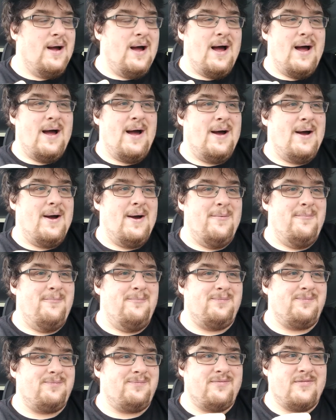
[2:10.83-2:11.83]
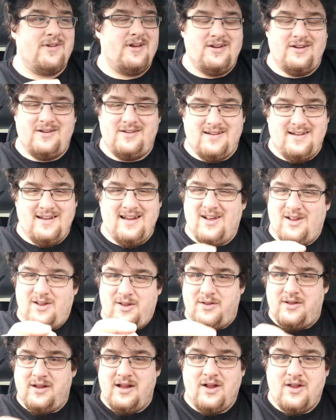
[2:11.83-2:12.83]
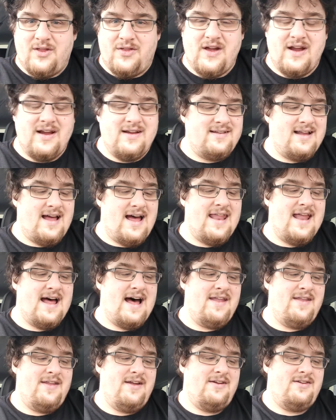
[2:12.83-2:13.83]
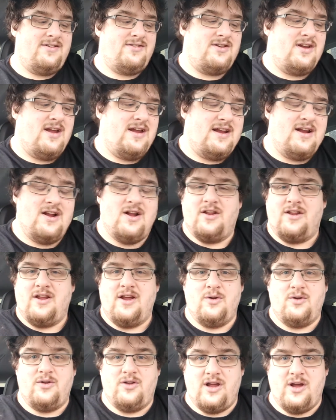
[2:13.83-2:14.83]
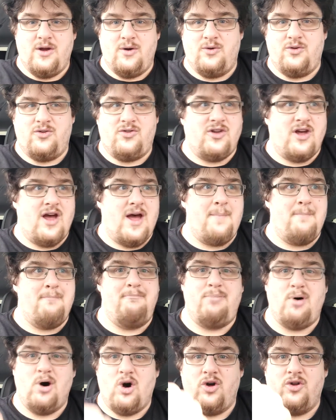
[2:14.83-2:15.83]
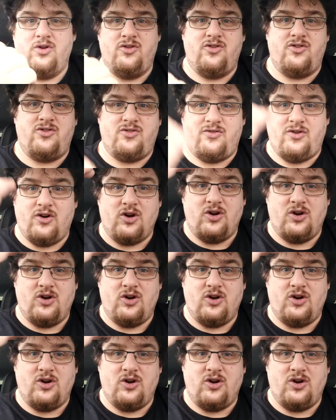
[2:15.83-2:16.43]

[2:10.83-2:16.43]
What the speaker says: Little things like that. That is, you know, they use bones for